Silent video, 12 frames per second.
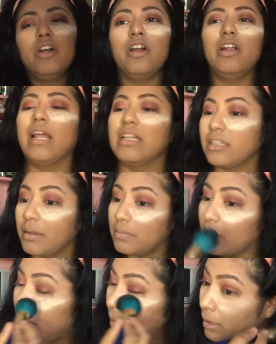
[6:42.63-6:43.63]
her last
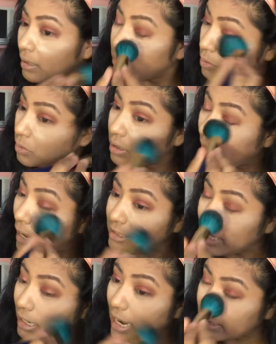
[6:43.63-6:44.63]
name? I think it's Sonia
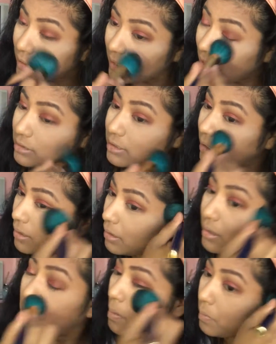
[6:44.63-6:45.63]
Kasha,
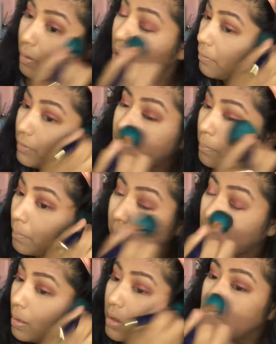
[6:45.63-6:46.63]
whatever.
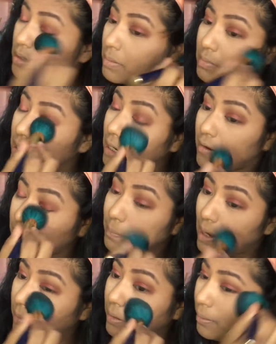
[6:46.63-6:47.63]
So I'm gonna take off the
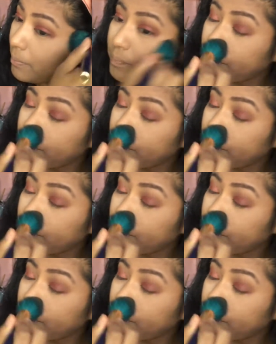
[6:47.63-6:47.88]
powder.